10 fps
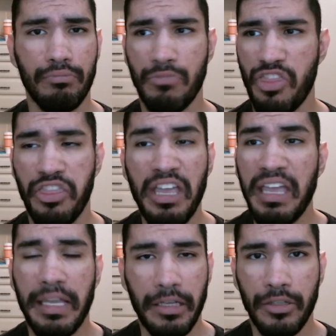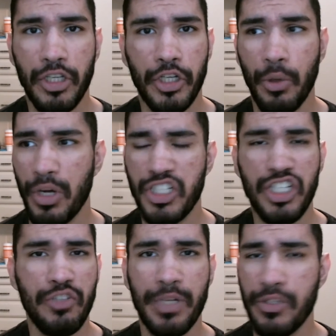thing,
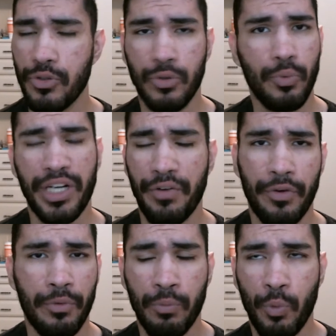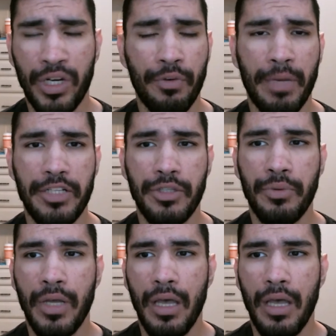achievements or whatever, mind you.